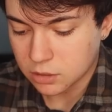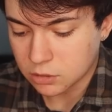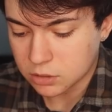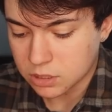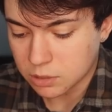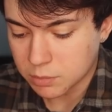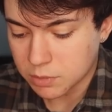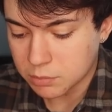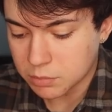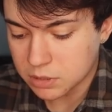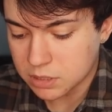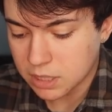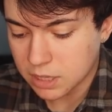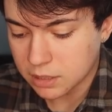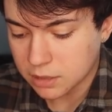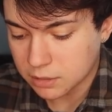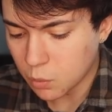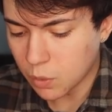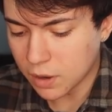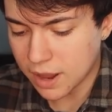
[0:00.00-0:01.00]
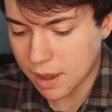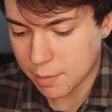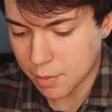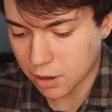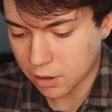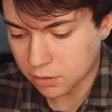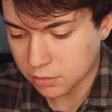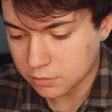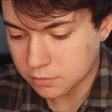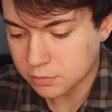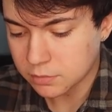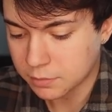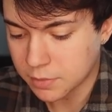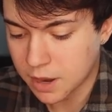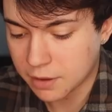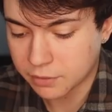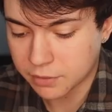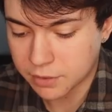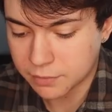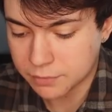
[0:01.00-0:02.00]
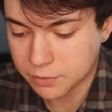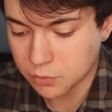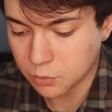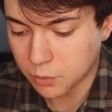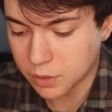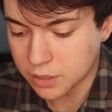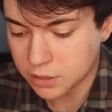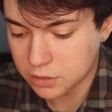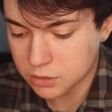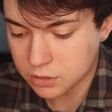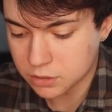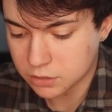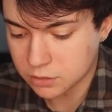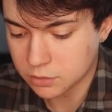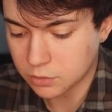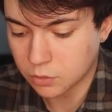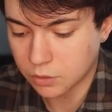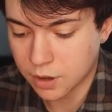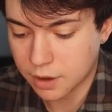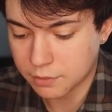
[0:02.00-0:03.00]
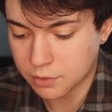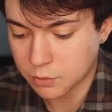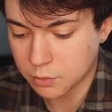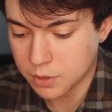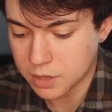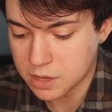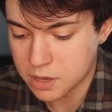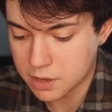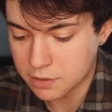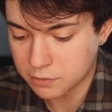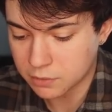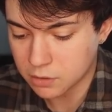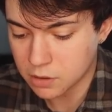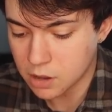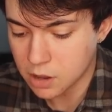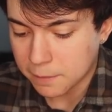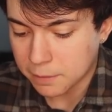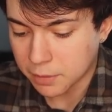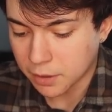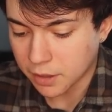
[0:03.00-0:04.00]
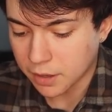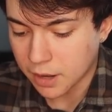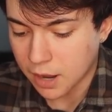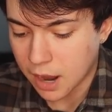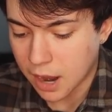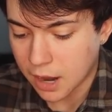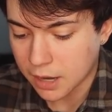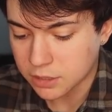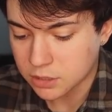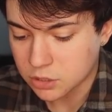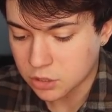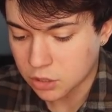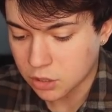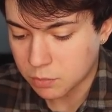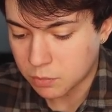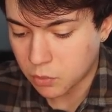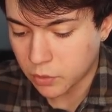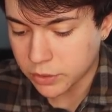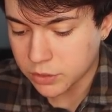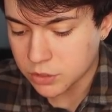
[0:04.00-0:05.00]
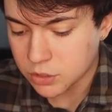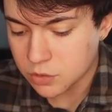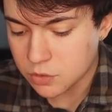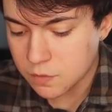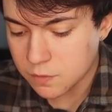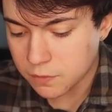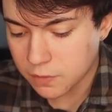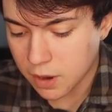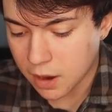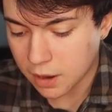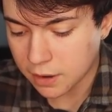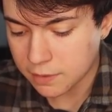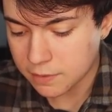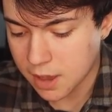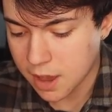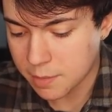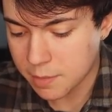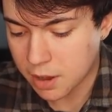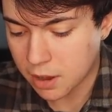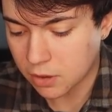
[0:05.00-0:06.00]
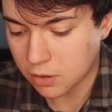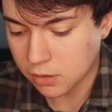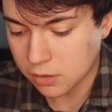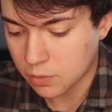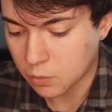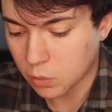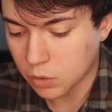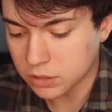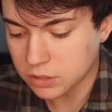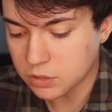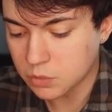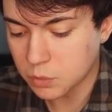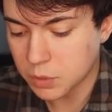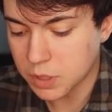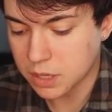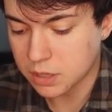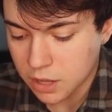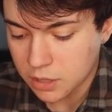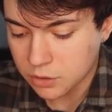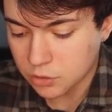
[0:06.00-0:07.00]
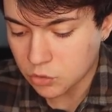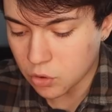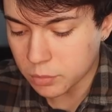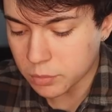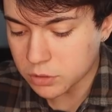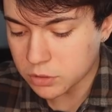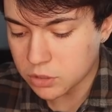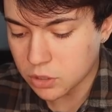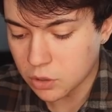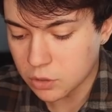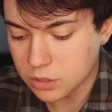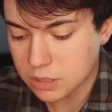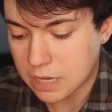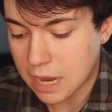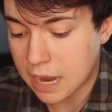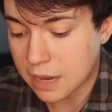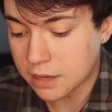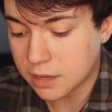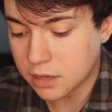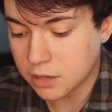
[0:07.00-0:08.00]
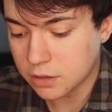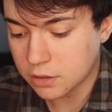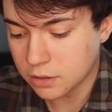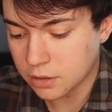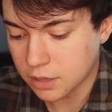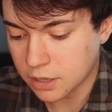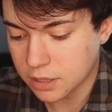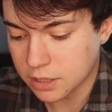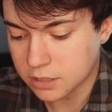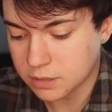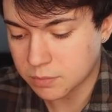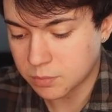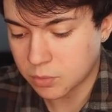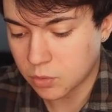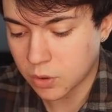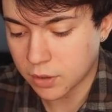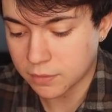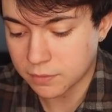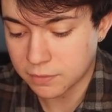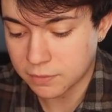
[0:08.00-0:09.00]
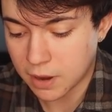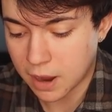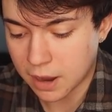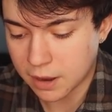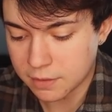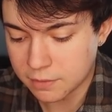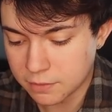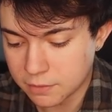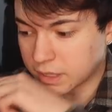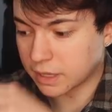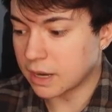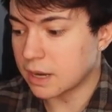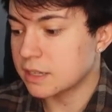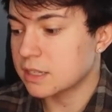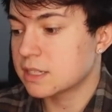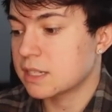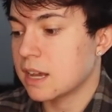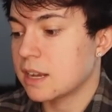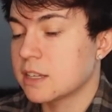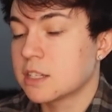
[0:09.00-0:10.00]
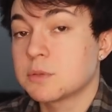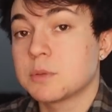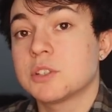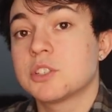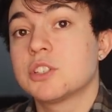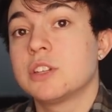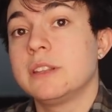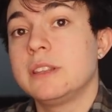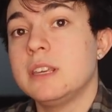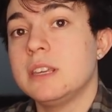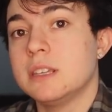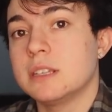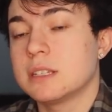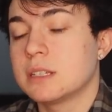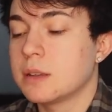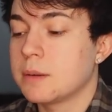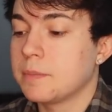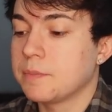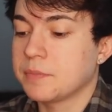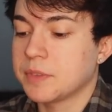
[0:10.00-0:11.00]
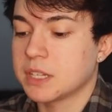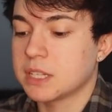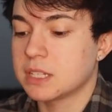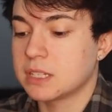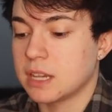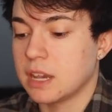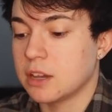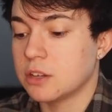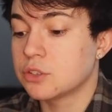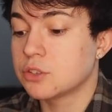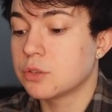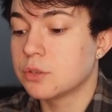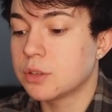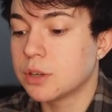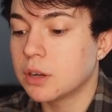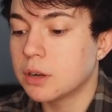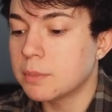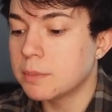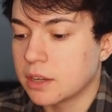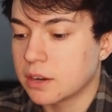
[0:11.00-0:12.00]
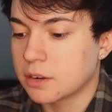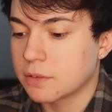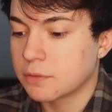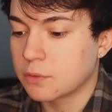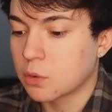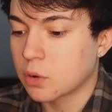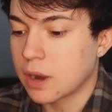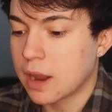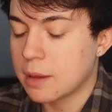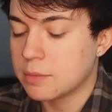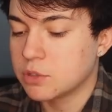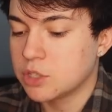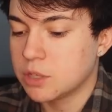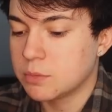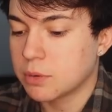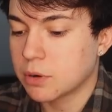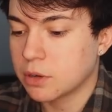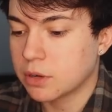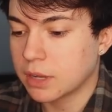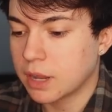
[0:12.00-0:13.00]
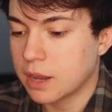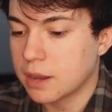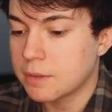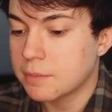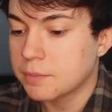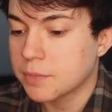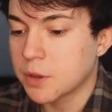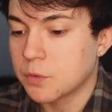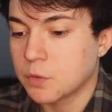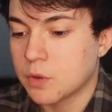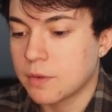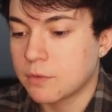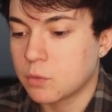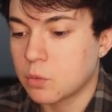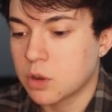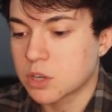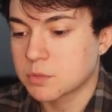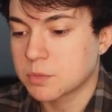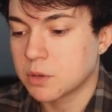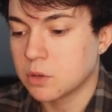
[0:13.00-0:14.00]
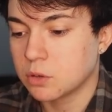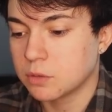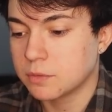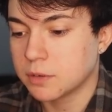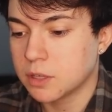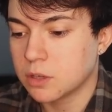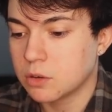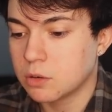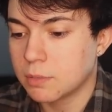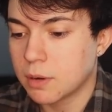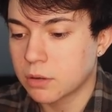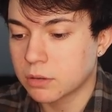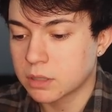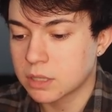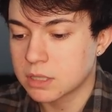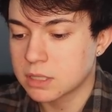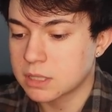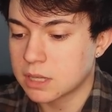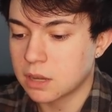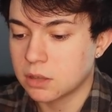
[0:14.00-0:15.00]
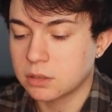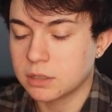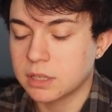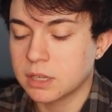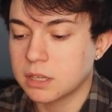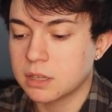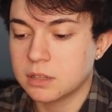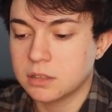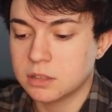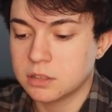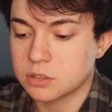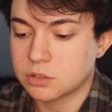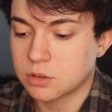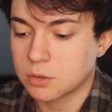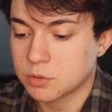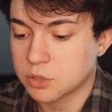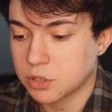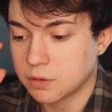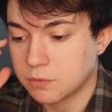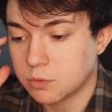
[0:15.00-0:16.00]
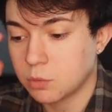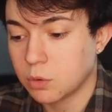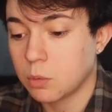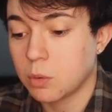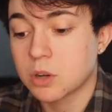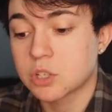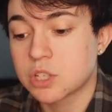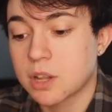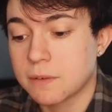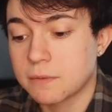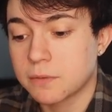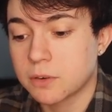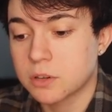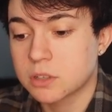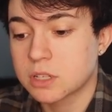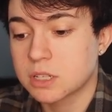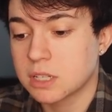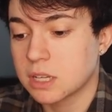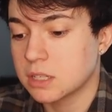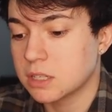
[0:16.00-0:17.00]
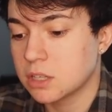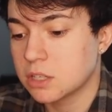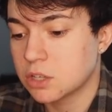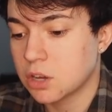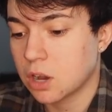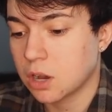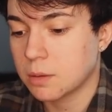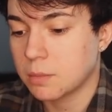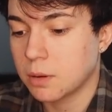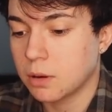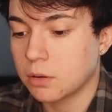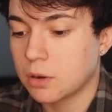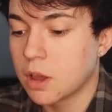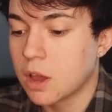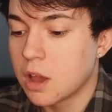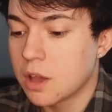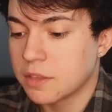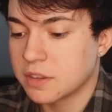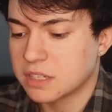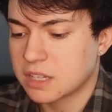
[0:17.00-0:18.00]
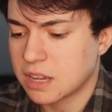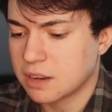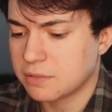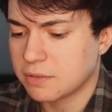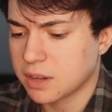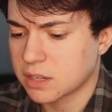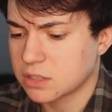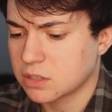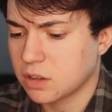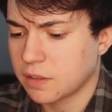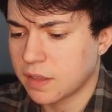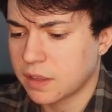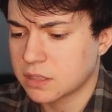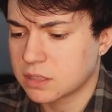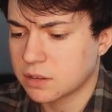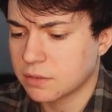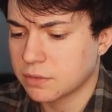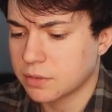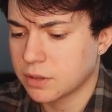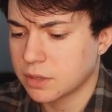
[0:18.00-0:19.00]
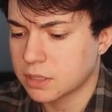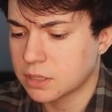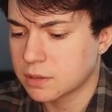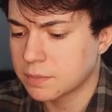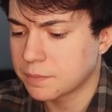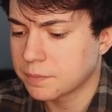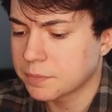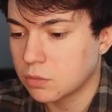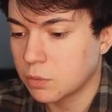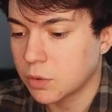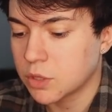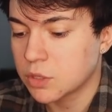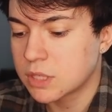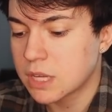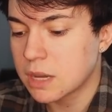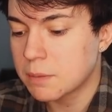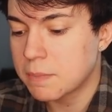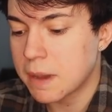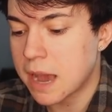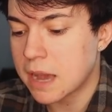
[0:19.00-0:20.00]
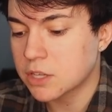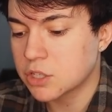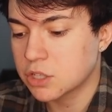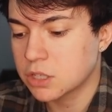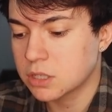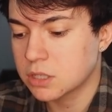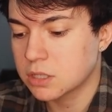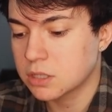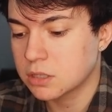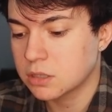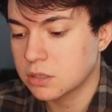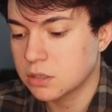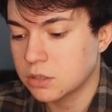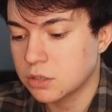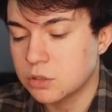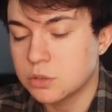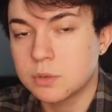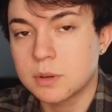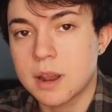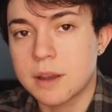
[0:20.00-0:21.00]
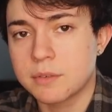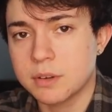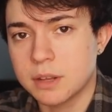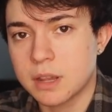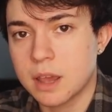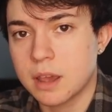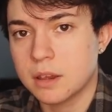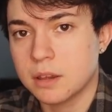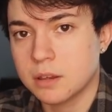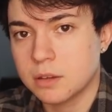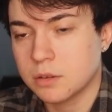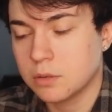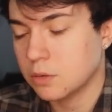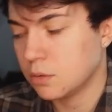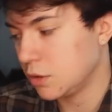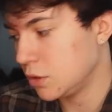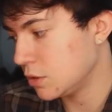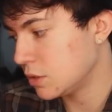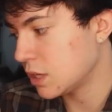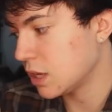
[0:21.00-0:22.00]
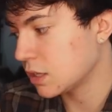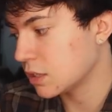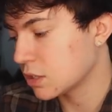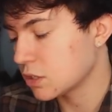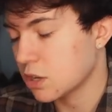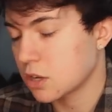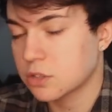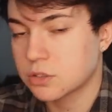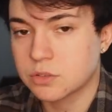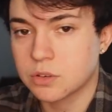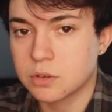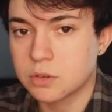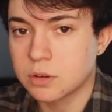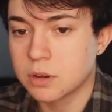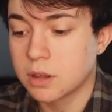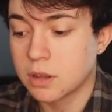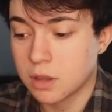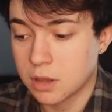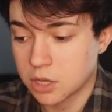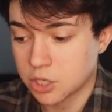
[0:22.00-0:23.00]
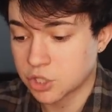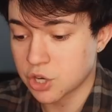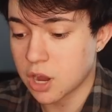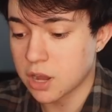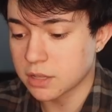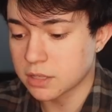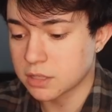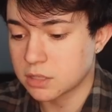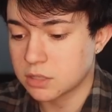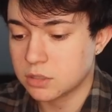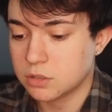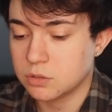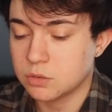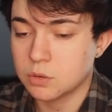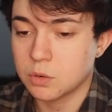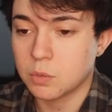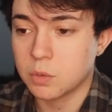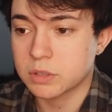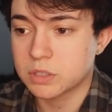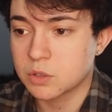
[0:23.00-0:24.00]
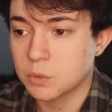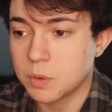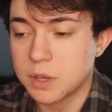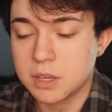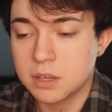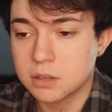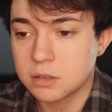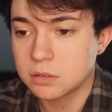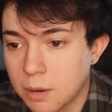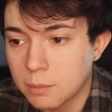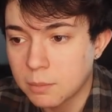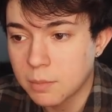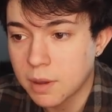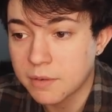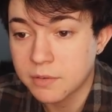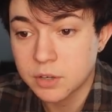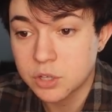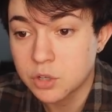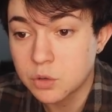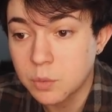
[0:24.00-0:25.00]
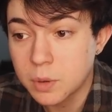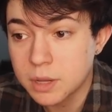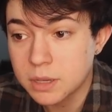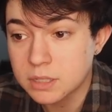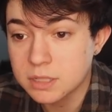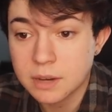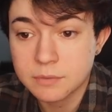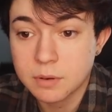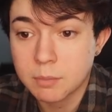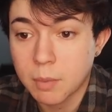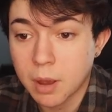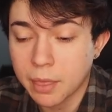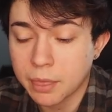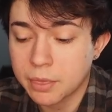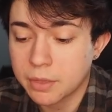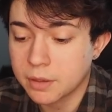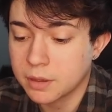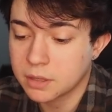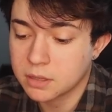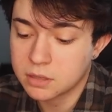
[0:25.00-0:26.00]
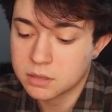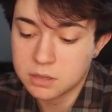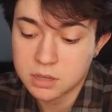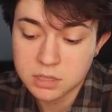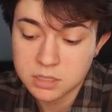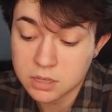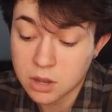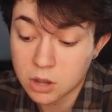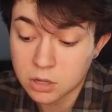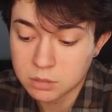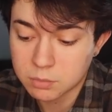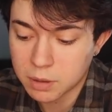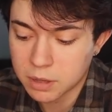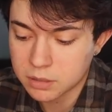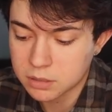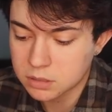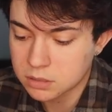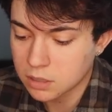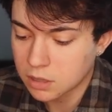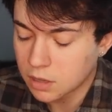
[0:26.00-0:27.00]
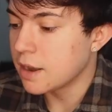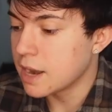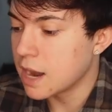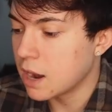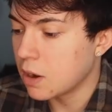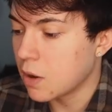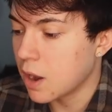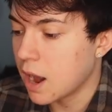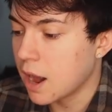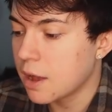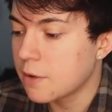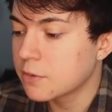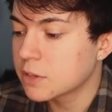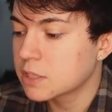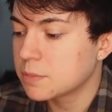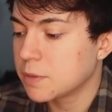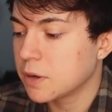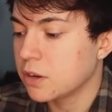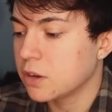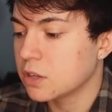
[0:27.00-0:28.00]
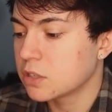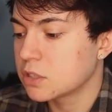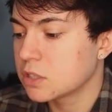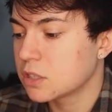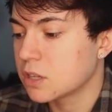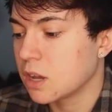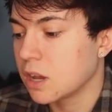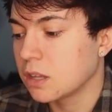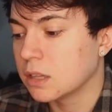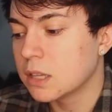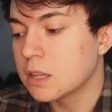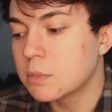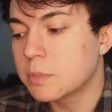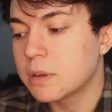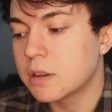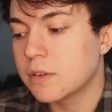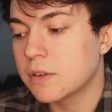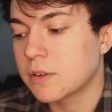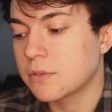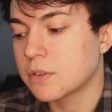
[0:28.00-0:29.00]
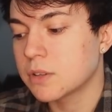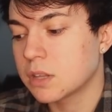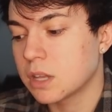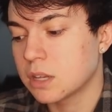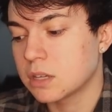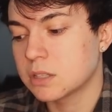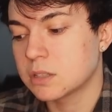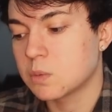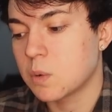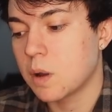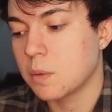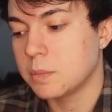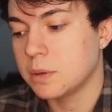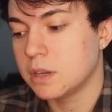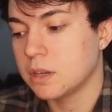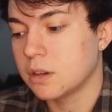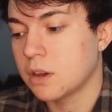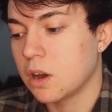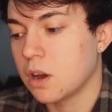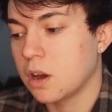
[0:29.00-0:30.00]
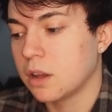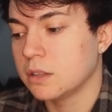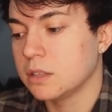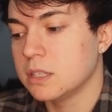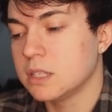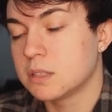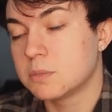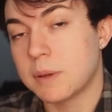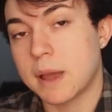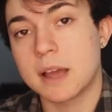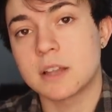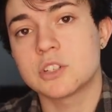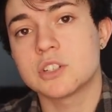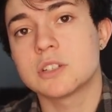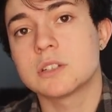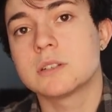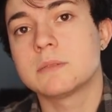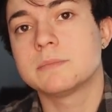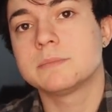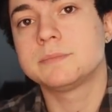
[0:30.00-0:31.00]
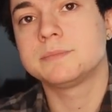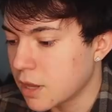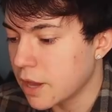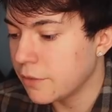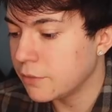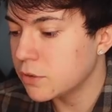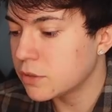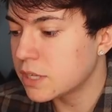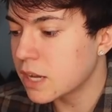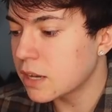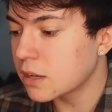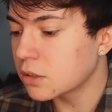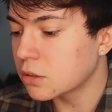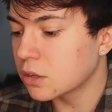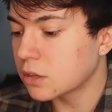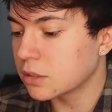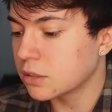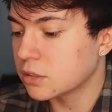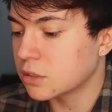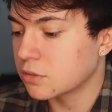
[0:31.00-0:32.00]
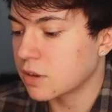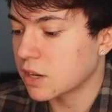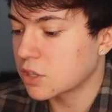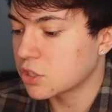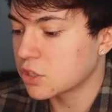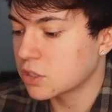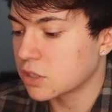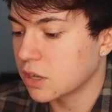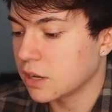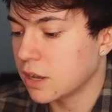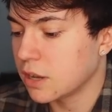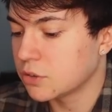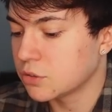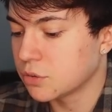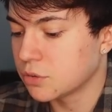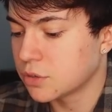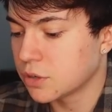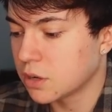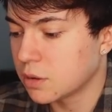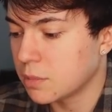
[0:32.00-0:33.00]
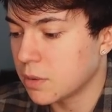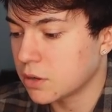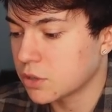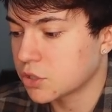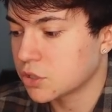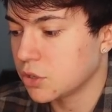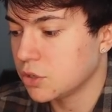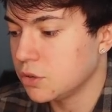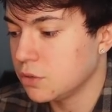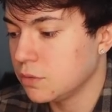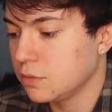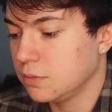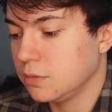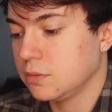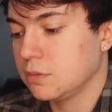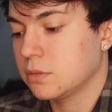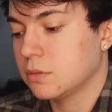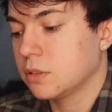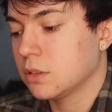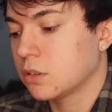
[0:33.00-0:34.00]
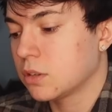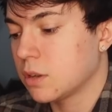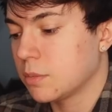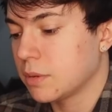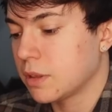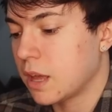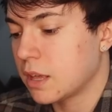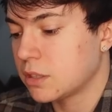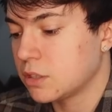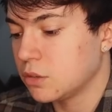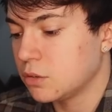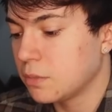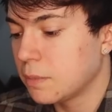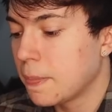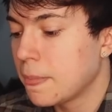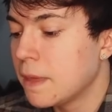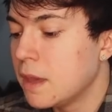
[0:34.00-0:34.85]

You know, some people take 1 ml every few weeks or every week even. But I took 0.25 ml once a week. The normal dose I hear is 0.5. Then I decided to switch to these. This is Anjoderm. They are 4 mg per day. If you haven't watched my old video about this, I'll link it in the description if you want to watch that first because I did talk about the side effects and all that stuff of this. When you take patches, you do it every day. When you take testosterone shots, you do it once a week, every 2 weeks, every month, it all depends. Now, I've experienced a little bit of different things while being on these patches. If you take a look at the directions on Androderm, I'll show you a little clip of that too.